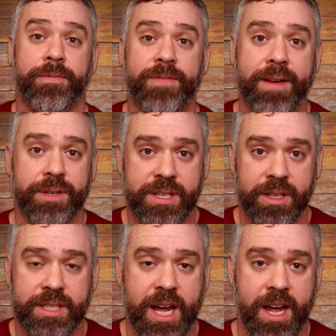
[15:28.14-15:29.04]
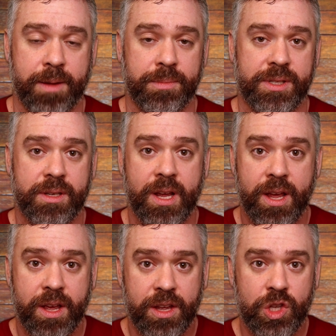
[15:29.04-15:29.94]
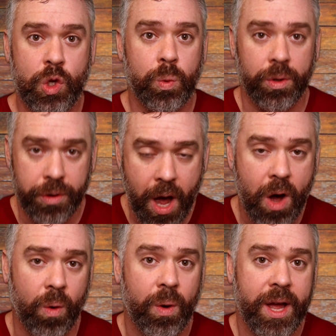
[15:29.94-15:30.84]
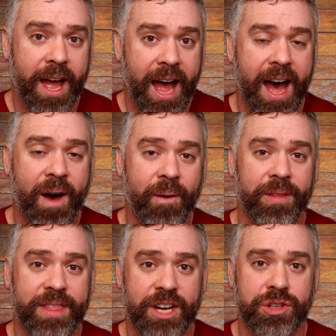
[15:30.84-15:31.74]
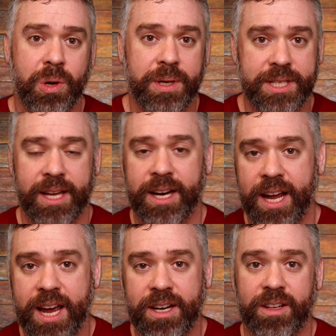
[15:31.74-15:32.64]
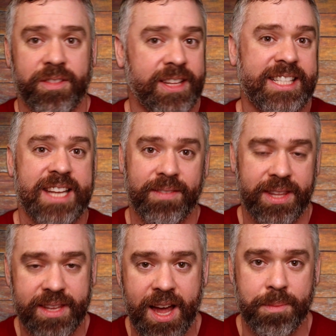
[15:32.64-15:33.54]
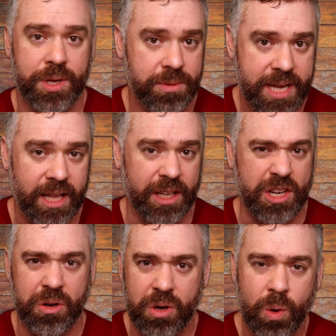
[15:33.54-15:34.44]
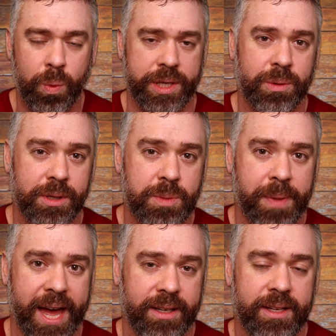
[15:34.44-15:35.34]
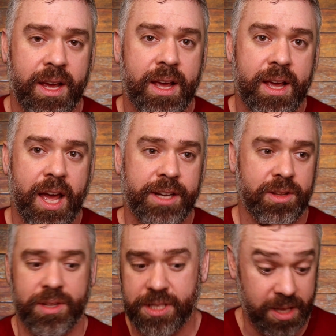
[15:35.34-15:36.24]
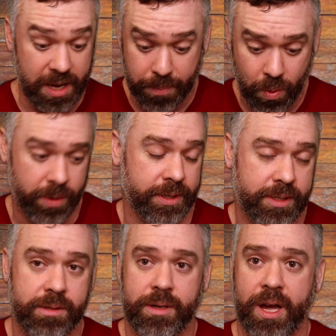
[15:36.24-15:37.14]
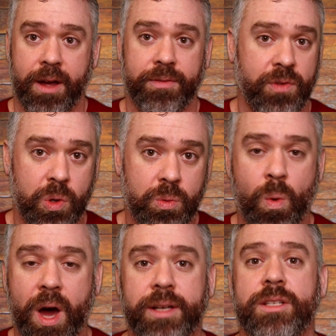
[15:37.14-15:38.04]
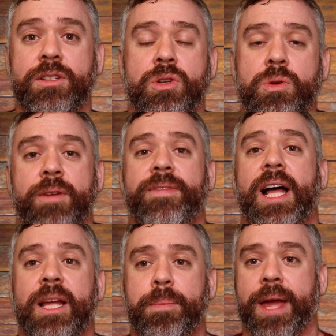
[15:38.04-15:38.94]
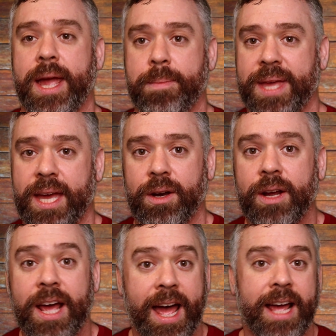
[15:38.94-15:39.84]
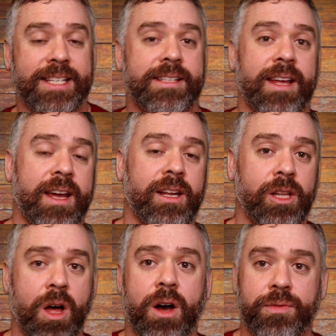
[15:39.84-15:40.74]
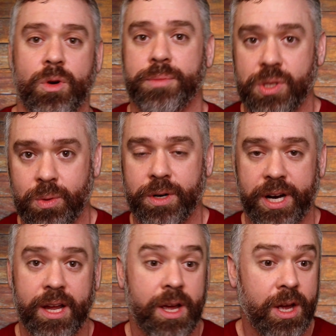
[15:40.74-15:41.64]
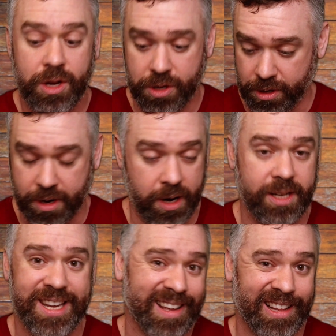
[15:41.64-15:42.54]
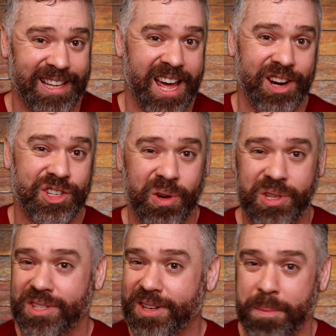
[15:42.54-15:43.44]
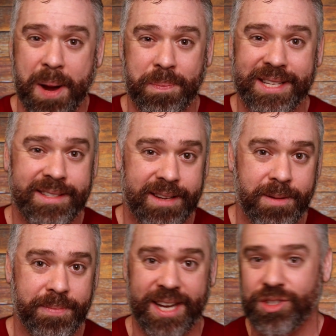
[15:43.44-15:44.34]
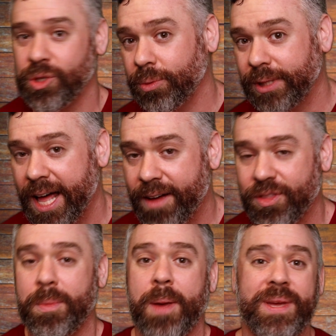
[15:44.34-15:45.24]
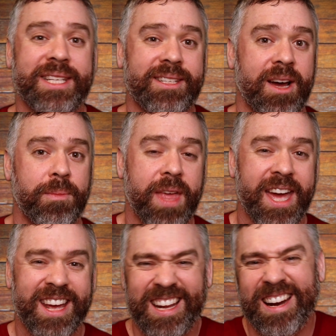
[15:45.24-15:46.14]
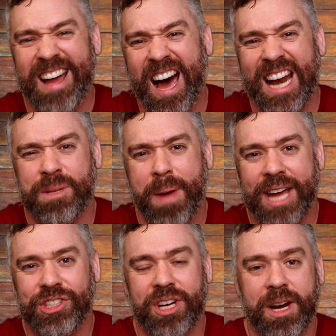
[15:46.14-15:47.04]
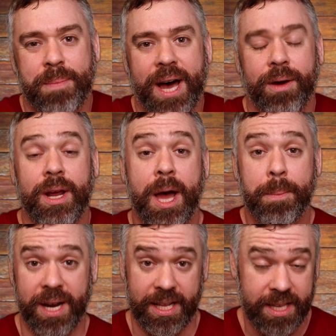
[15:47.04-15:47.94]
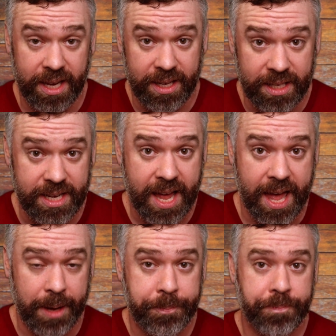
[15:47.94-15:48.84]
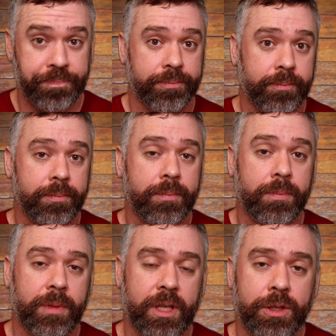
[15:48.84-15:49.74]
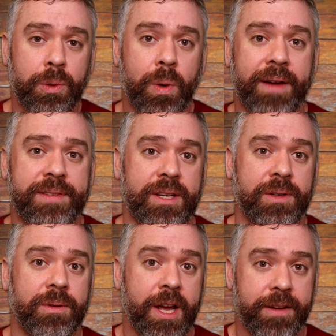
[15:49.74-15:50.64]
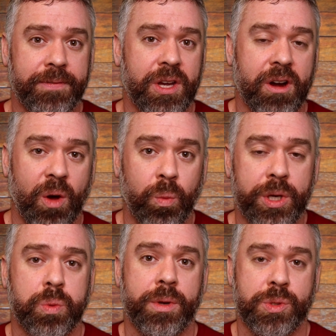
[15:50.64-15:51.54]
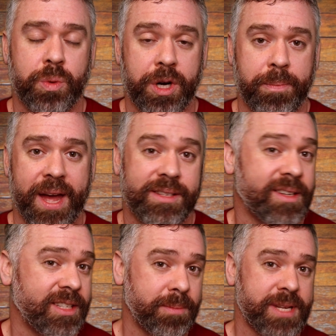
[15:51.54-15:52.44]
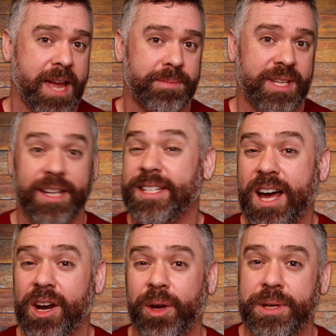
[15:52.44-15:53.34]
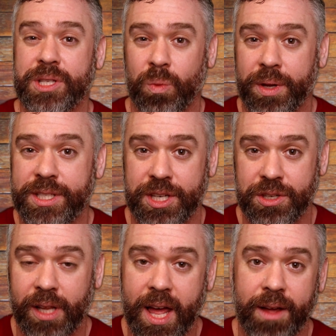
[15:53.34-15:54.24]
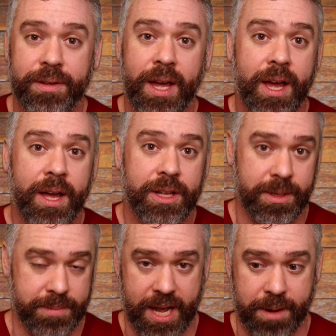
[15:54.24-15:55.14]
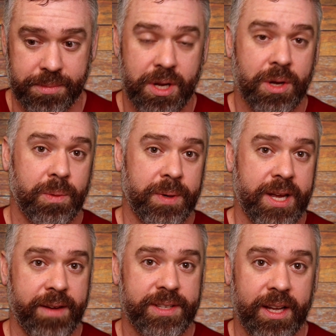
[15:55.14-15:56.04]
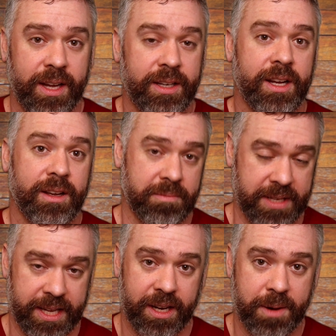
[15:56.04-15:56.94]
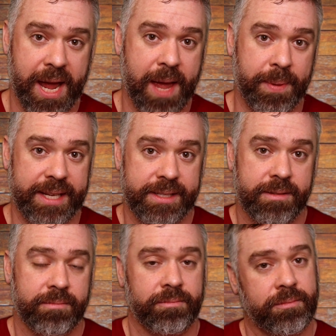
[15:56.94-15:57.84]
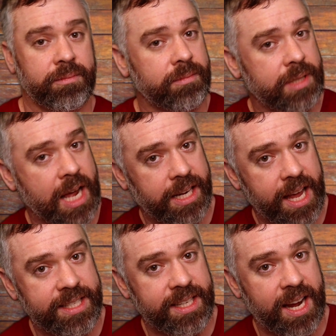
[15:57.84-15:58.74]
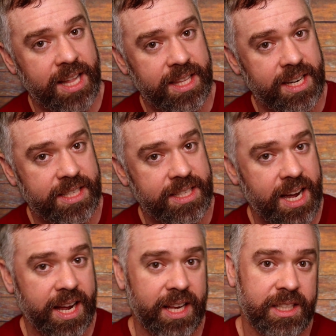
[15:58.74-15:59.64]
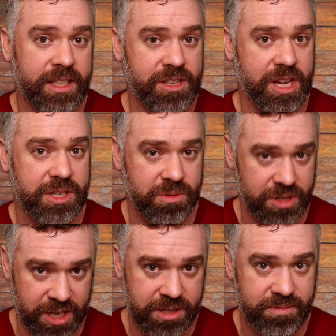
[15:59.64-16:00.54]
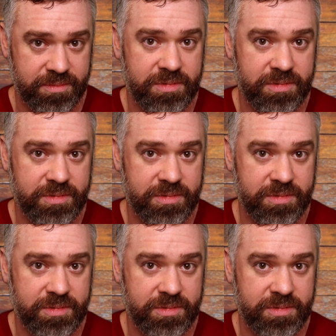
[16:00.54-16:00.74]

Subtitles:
5 or 6 times, you will know how that joke is going to handle the 7th time you tell it. You know what to expect. And so this is the importance of, if you want to develop a bit as a long form story, you're going to tell a lot of jokes. There might be some that you love, there might be some that you're not as passionate about, but at the end of the day, you have to figure out which ones work best. And sometimes it's not always the ones that you love. Sometimes we have to kill our babies. Not Casey Anthony style, just